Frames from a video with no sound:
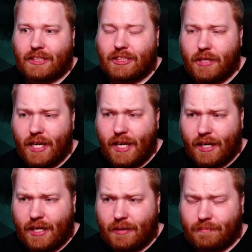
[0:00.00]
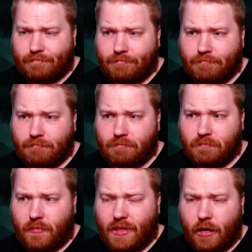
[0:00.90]
so yeah um
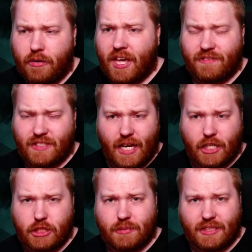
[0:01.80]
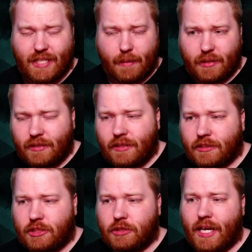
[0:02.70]
now they have the airship the zeppelin
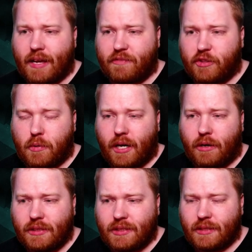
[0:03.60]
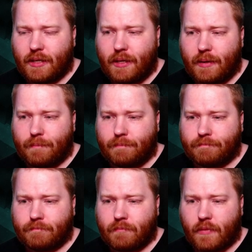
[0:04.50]
to get everyone out um
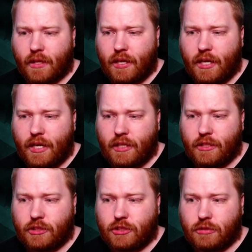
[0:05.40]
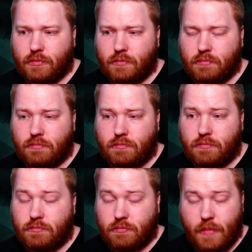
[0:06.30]
and
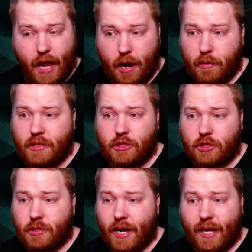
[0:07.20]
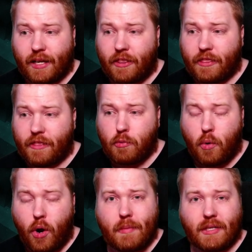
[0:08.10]
Eren drank the
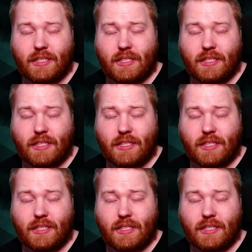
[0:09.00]
warhammer